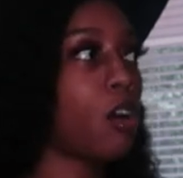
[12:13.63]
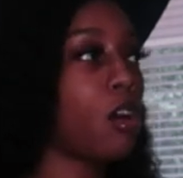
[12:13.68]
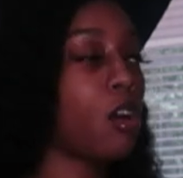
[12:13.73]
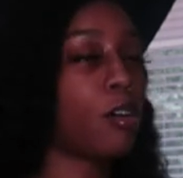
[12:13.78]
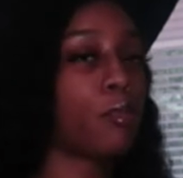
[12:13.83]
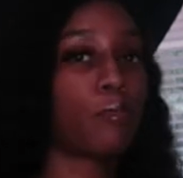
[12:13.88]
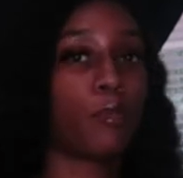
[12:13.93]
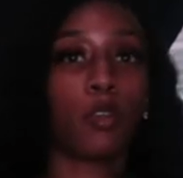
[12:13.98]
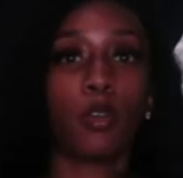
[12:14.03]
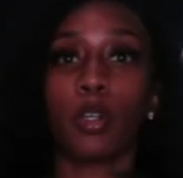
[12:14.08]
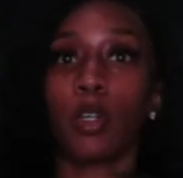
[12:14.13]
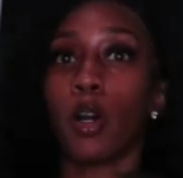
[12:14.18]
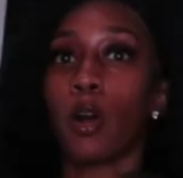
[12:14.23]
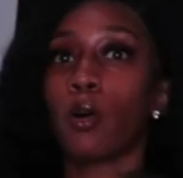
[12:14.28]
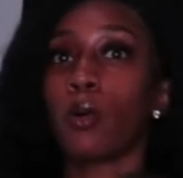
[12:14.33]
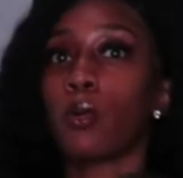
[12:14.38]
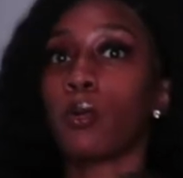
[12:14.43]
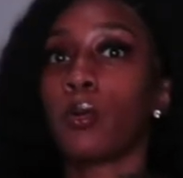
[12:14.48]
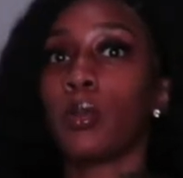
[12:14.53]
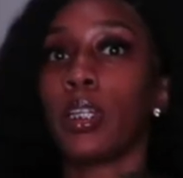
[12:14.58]
You could
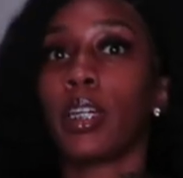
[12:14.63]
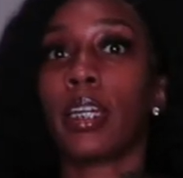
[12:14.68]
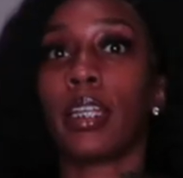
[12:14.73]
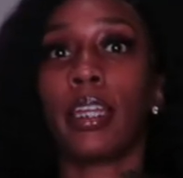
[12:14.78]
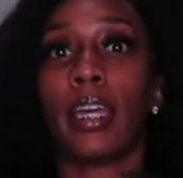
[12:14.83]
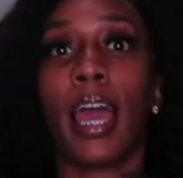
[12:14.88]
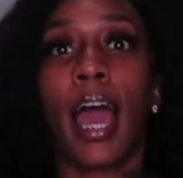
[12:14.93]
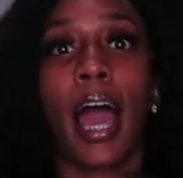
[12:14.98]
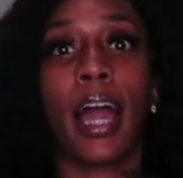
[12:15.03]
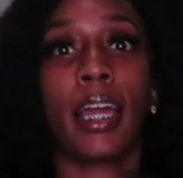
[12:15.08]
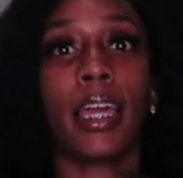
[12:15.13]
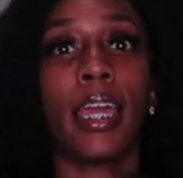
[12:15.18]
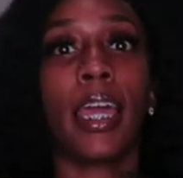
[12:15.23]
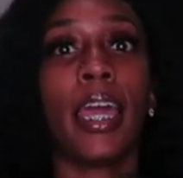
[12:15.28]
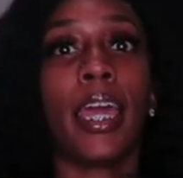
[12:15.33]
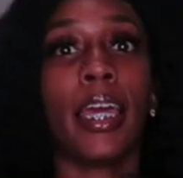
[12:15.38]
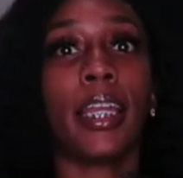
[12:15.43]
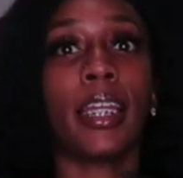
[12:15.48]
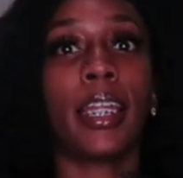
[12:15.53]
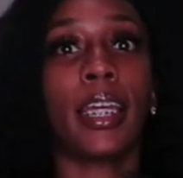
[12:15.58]
go look at it. I
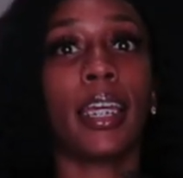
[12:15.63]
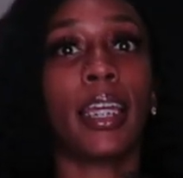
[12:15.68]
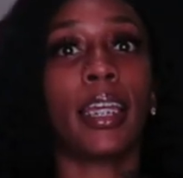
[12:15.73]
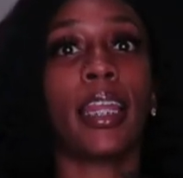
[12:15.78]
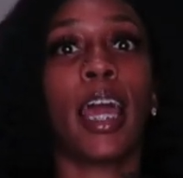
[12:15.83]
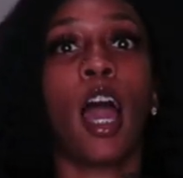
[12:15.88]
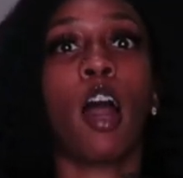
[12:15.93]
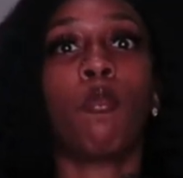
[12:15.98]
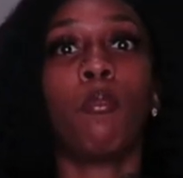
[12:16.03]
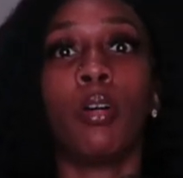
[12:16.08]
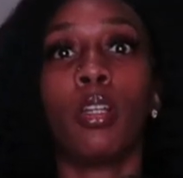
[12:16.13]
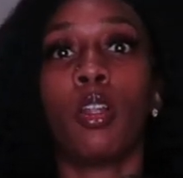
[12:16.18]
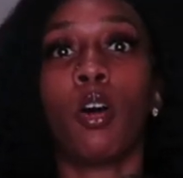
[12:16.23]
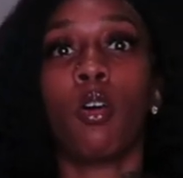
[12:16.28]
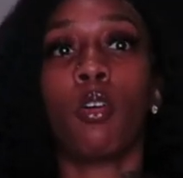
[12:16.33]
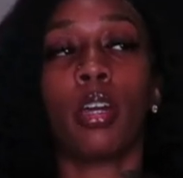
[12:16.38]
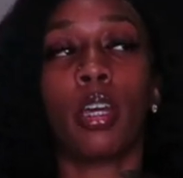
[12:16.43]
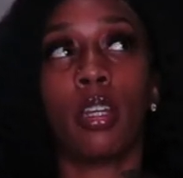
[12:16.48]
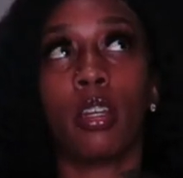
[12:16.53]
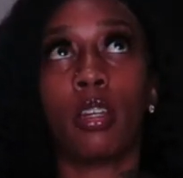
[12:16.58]
can link it down
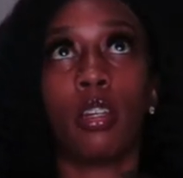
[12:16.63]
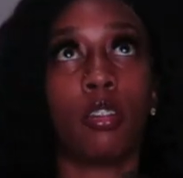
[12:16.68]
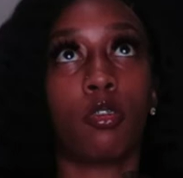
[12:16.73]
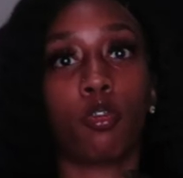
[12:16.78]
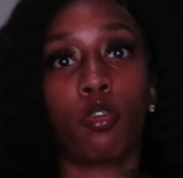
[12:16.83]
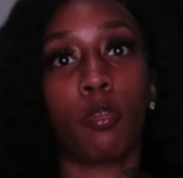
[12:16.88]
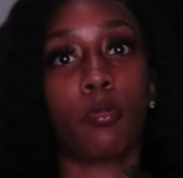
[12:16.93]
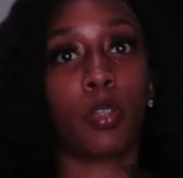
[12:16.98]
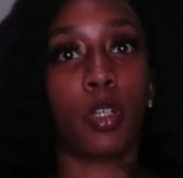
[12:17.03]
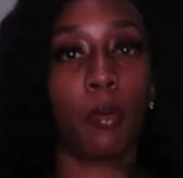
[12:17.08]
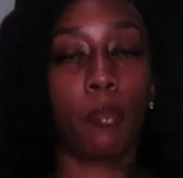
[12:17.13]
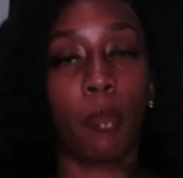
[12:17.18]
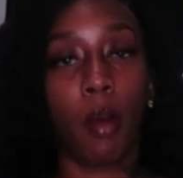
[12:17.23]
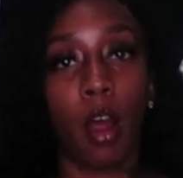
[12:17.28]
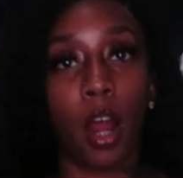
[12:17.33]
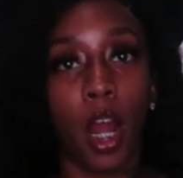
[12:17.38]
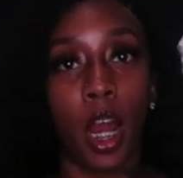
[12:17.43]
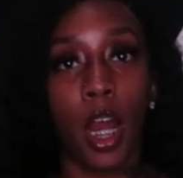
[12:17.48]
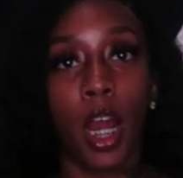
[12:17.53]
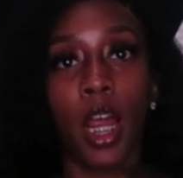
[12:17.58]
below in the description
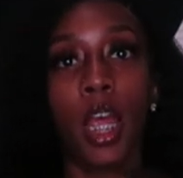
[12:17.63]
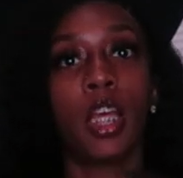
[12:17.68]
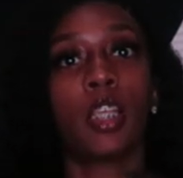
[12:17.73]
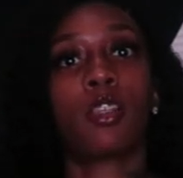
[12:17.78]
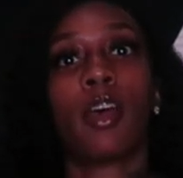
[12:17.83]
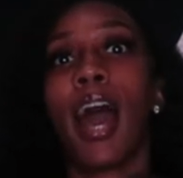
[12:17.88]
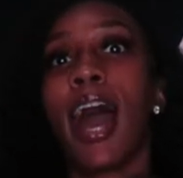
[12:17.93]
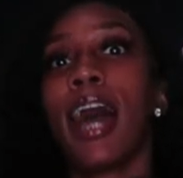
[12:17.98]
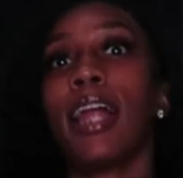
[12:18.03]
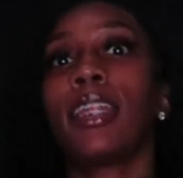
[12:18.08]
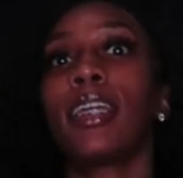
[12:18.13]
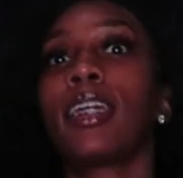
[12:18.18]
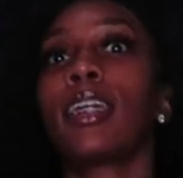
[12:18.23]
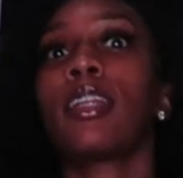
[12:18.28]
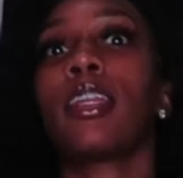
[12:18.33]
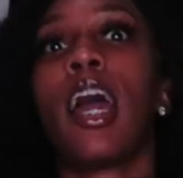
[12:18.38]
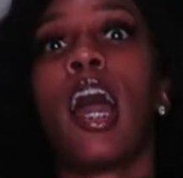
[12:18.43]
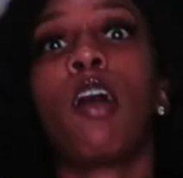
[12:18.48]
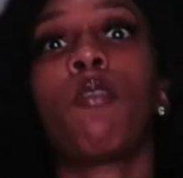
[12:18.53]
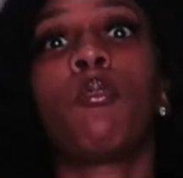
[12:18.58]
bar, so I'll link
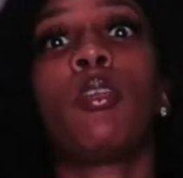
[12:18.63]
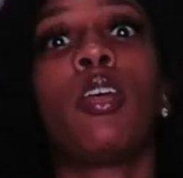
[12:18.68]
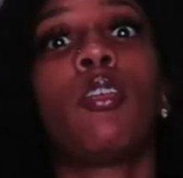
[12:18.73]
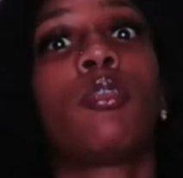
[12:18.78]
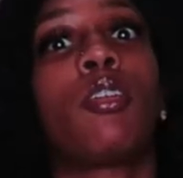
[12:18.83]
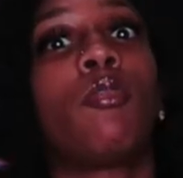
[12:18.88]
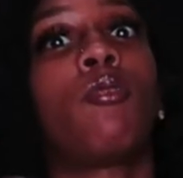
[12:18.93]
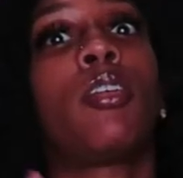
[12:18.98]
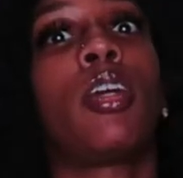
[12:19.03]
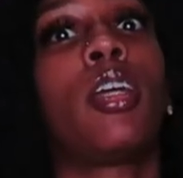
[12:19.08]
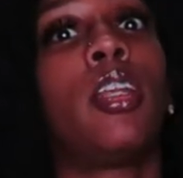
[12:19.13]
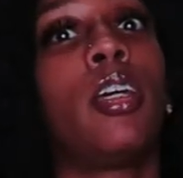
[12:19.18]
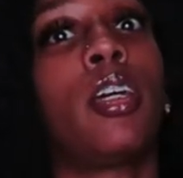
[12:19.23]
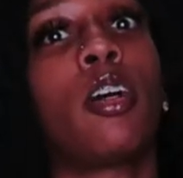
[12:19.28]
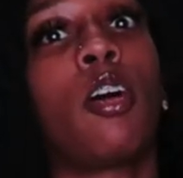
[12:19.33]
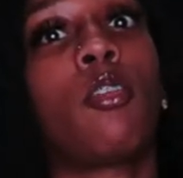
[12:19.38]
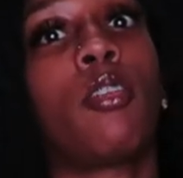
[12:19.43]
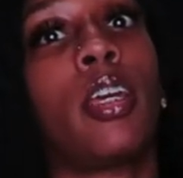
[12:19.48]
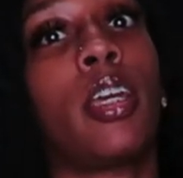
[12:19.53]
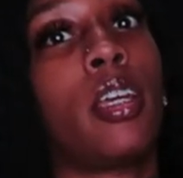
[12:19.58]
it down below so you can
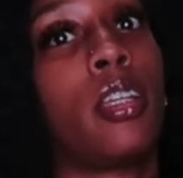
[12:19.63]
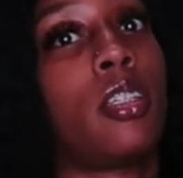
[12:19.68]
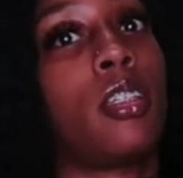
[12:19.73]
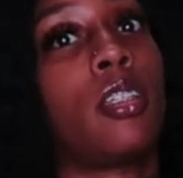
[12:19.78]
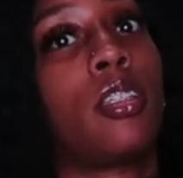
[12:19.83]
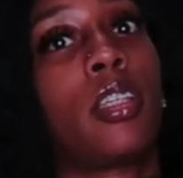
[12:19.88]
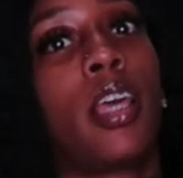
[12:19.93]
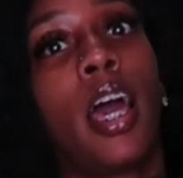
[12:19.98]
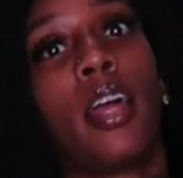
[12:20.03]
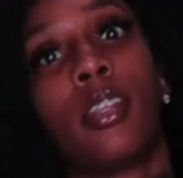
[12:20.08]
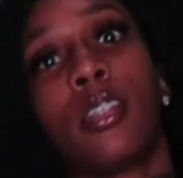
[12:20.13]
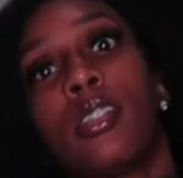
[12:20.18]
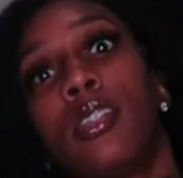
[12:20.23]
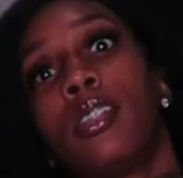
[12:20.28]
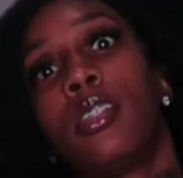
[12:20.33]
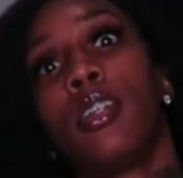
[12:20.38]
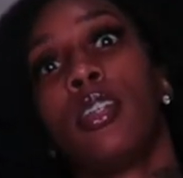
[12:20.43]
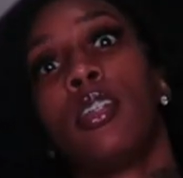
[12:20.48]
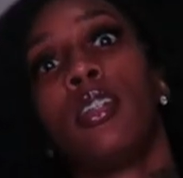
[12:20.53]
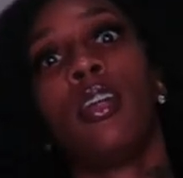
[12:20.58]
click on it and just kind of
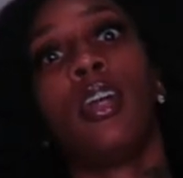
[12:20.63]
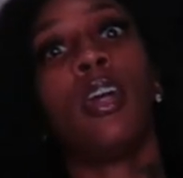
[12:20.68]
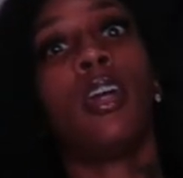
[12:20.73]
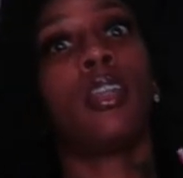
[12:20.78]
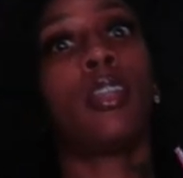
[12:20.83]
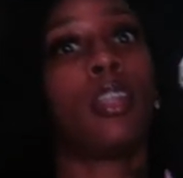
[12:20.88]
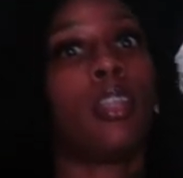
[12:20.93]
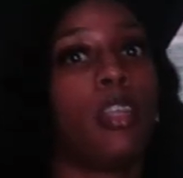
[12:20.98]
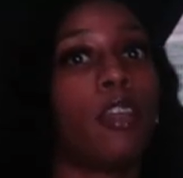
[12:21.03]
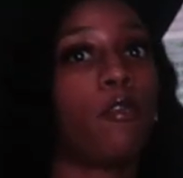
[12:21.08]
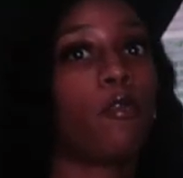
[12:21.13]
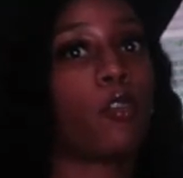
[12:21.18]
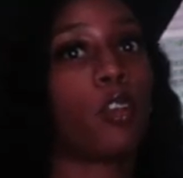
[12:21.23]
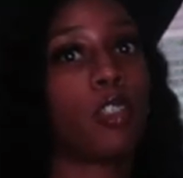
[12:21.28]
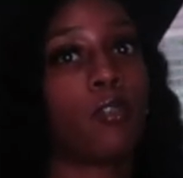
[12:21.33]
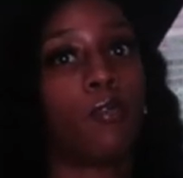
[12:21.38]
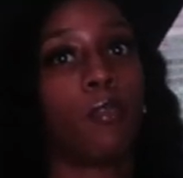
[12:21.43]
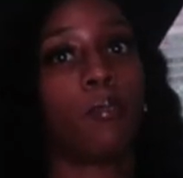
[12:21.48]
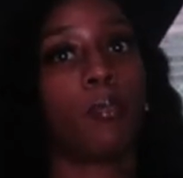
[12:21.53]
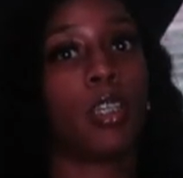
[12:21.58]
see the
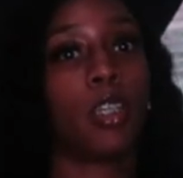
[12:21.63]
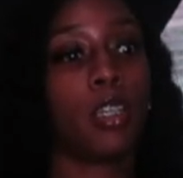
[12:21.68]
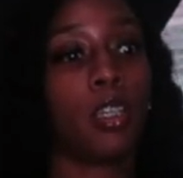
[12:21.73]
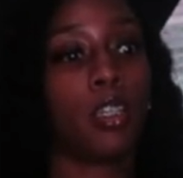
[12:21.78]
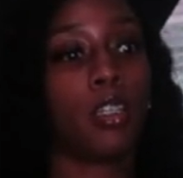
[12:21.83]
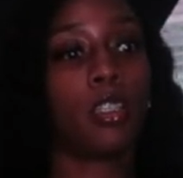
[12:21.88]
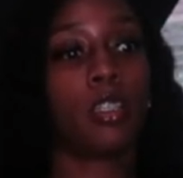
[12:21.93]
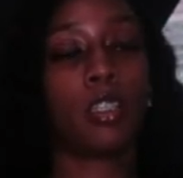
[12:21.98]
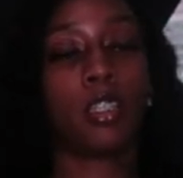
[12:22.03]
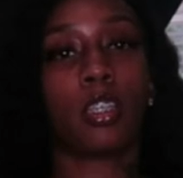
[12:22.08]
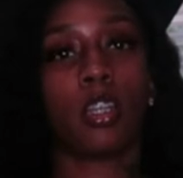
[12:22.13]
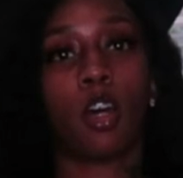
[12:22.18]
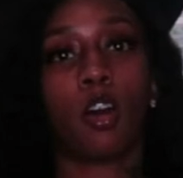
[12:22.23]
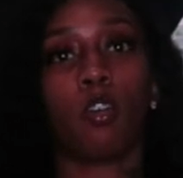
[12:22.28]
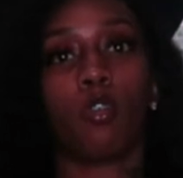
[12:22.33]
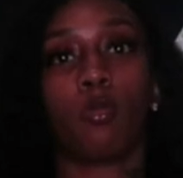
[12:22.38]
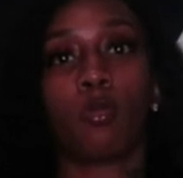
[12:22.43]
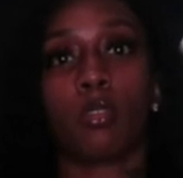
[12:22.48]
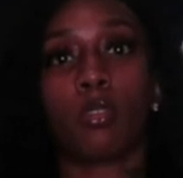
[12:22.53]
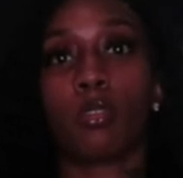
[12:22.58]
difference from these to
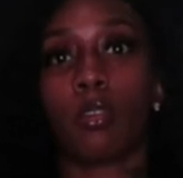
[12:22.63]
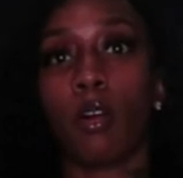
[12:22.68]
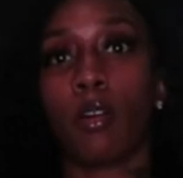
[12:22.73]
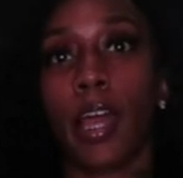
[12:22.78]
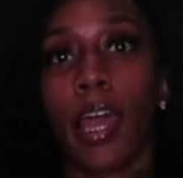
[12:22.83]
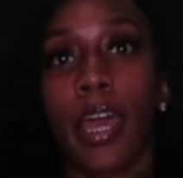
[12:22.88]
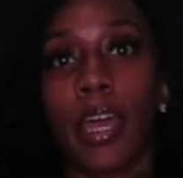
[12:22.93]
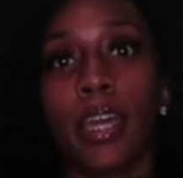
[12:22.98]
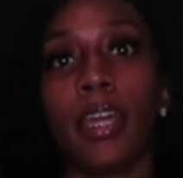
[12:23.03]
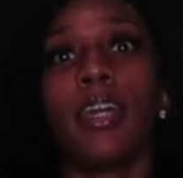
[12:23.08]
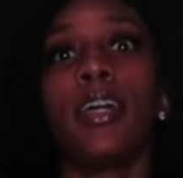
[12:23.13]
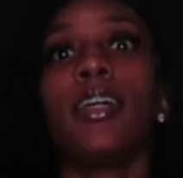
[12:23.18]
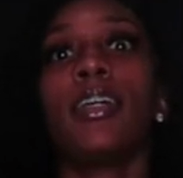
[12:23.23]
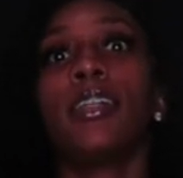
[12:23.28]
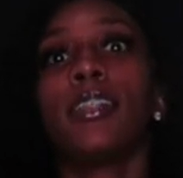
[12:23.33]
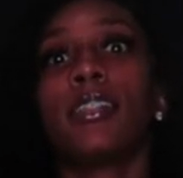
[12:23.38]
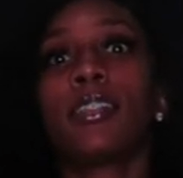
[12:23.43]
those, okay?